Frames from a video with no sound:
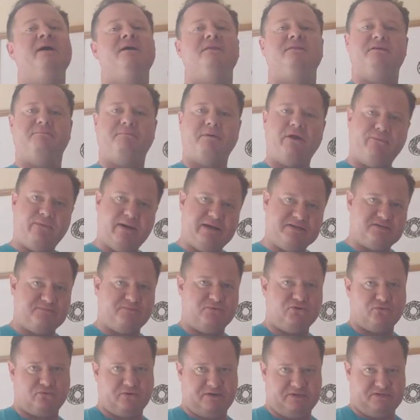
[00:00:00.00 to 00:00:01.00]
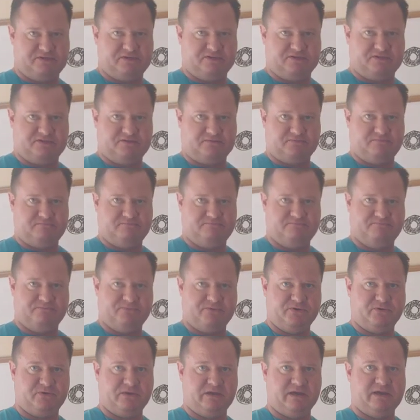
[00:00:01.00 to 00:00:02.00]
than my respiratory system,
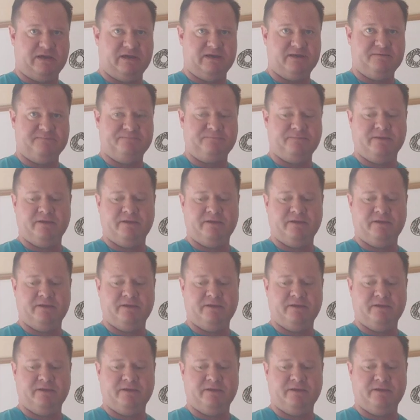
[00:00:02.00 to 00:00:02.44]
okay?